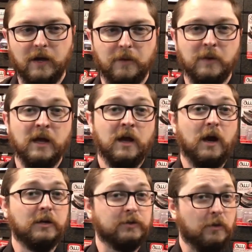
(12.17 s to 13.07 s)
Um,
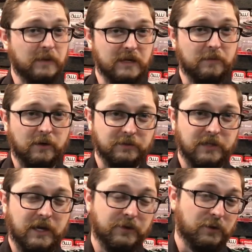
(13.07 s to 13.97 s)
it's our mini metals
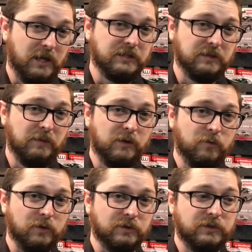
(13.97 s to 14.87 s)
line or Classic Metal
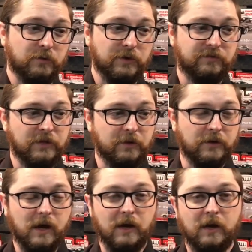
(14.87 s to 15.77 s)
Works. So we've done
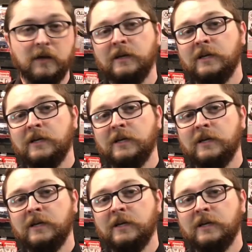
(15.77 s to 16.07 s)
uh,